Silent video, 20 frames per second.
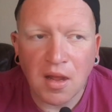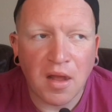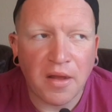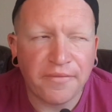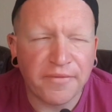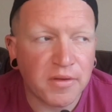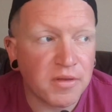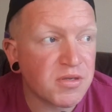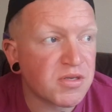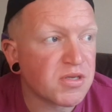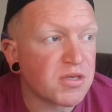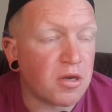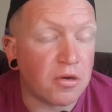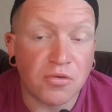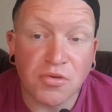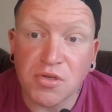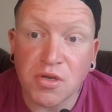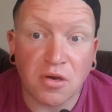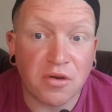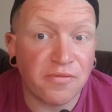I feel
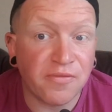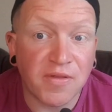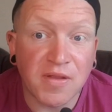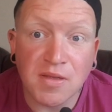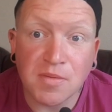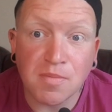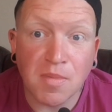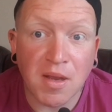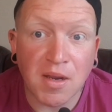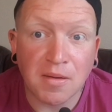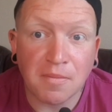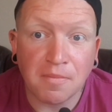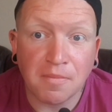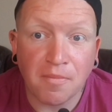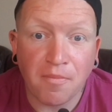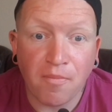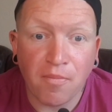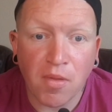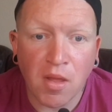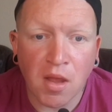so sorry for this man.
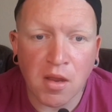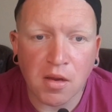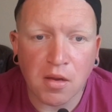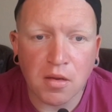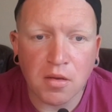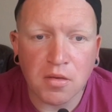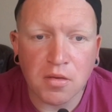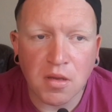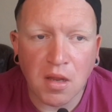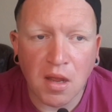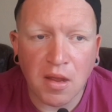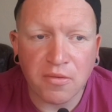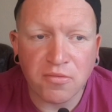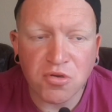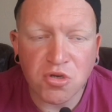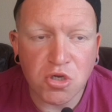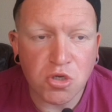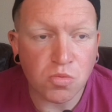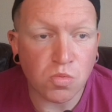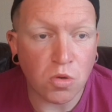Like, I
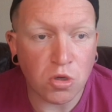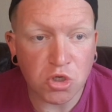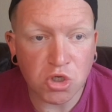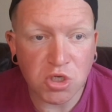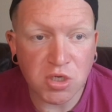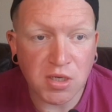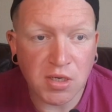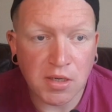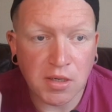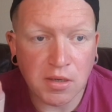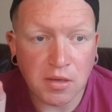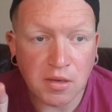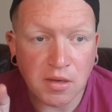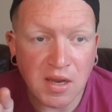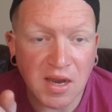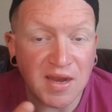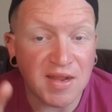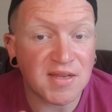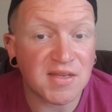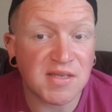was just watching
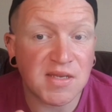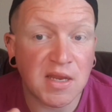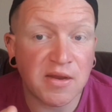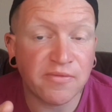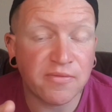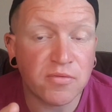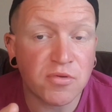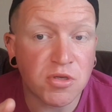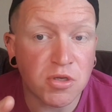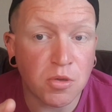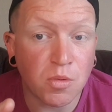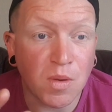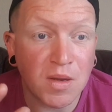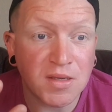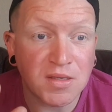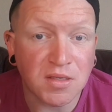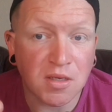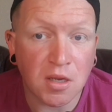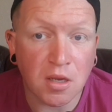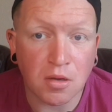NXT from 2
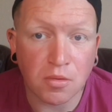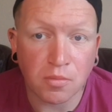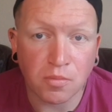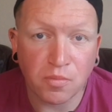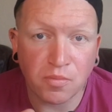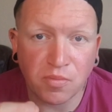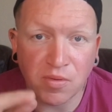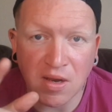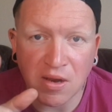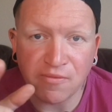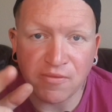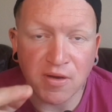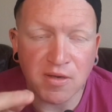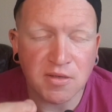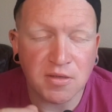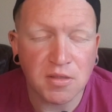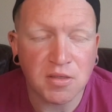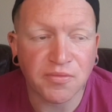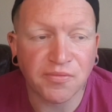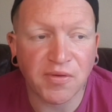weeks ago, get ready
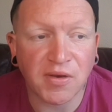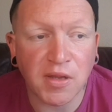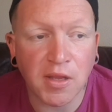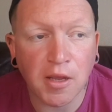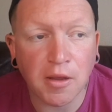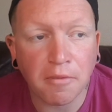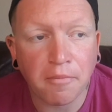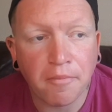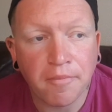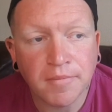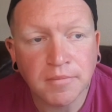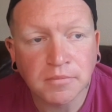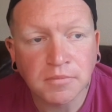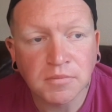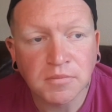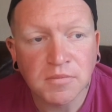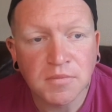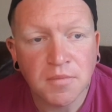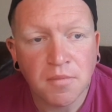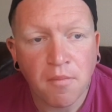for this video,
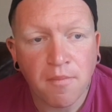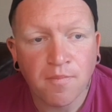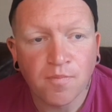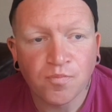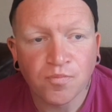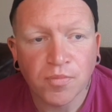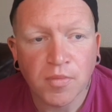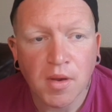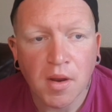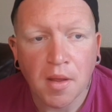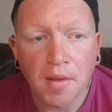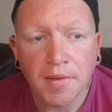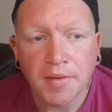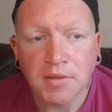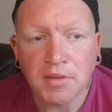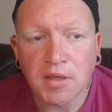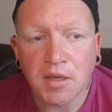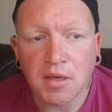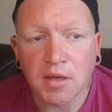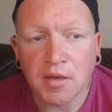
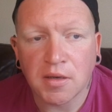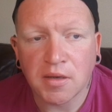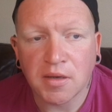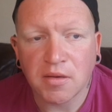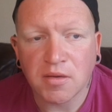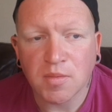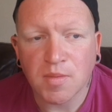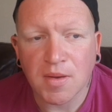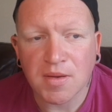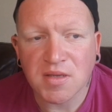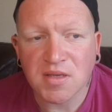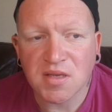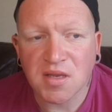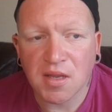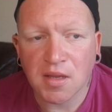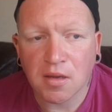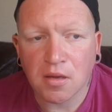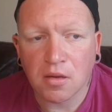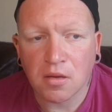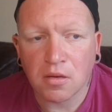and he was about to
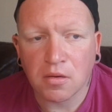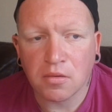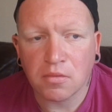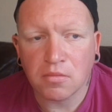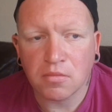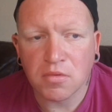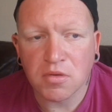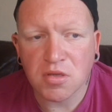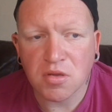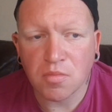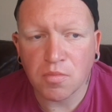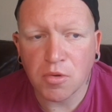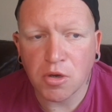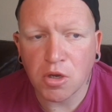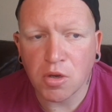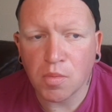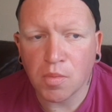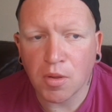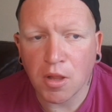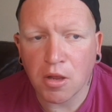take on some
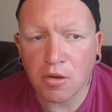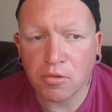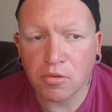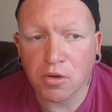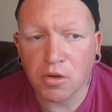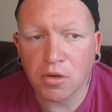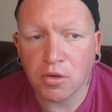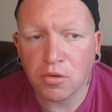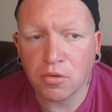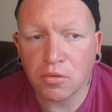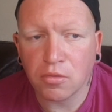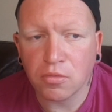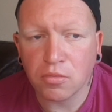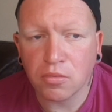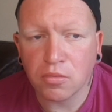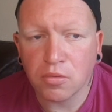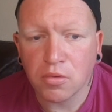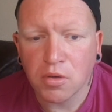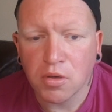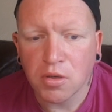new bloke
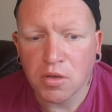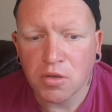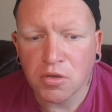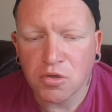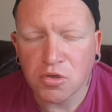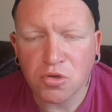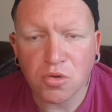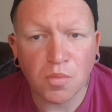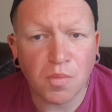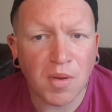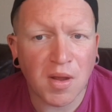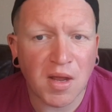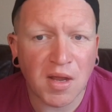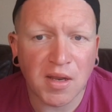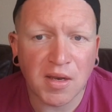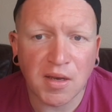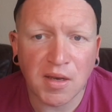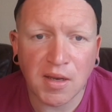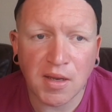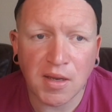who took
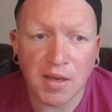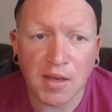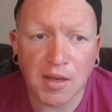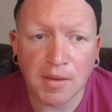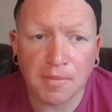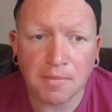part in the